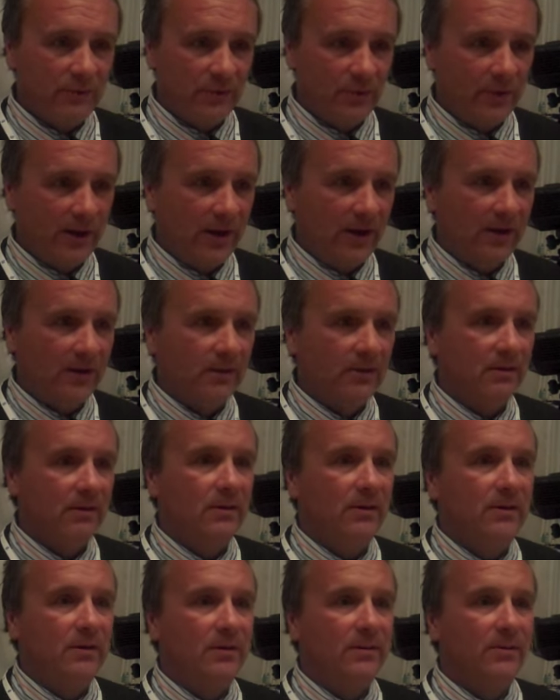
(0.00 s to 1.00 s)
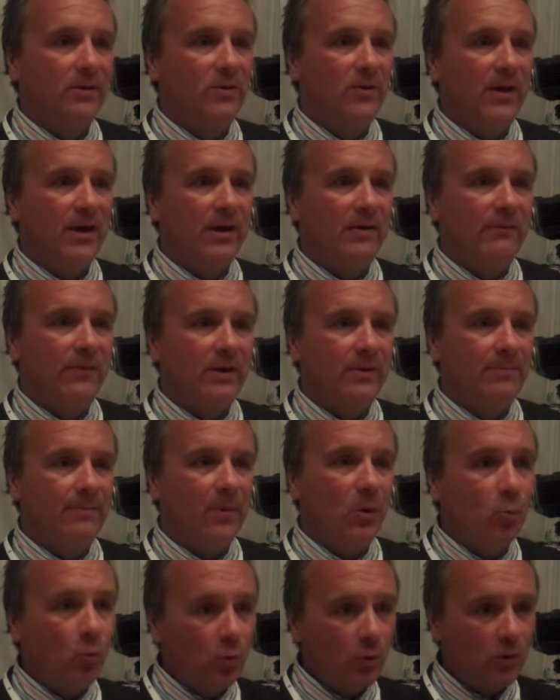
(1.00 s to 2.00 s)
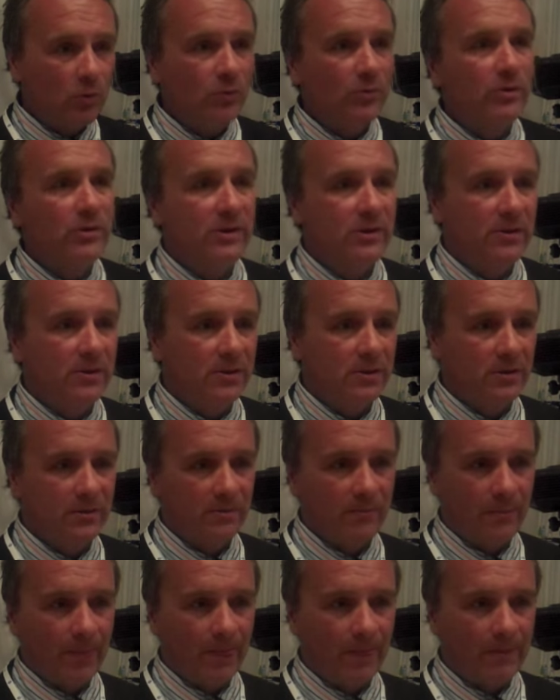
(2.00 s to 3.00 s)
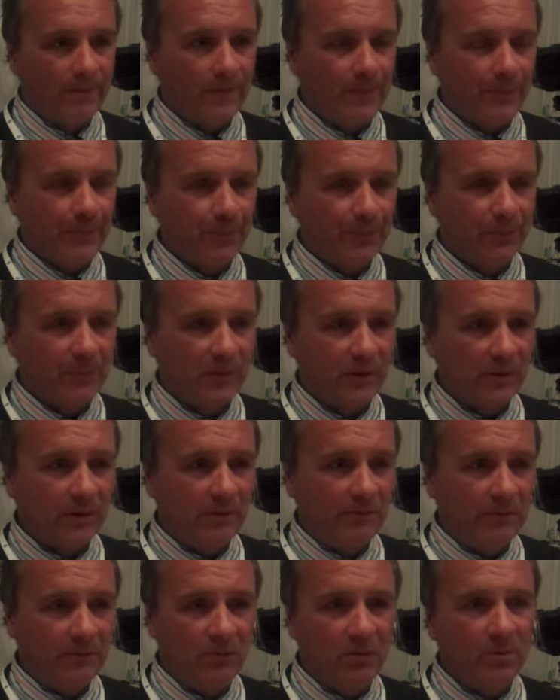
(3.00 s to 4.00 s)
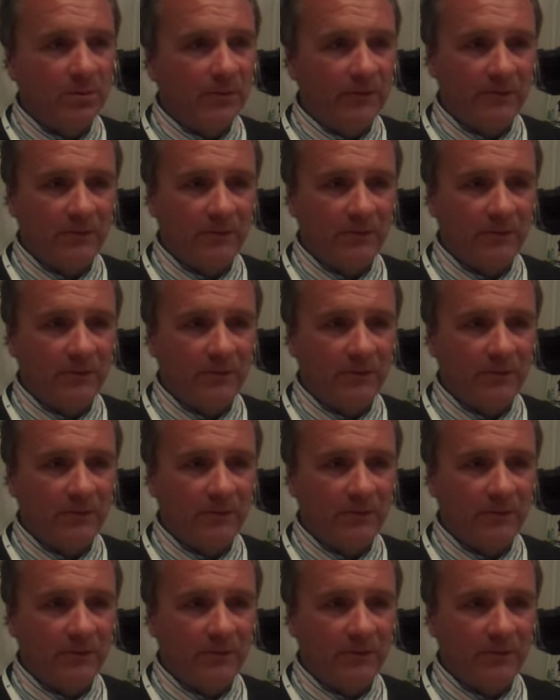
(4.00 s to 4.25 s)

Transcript: of Iran. You have a wounded, formerly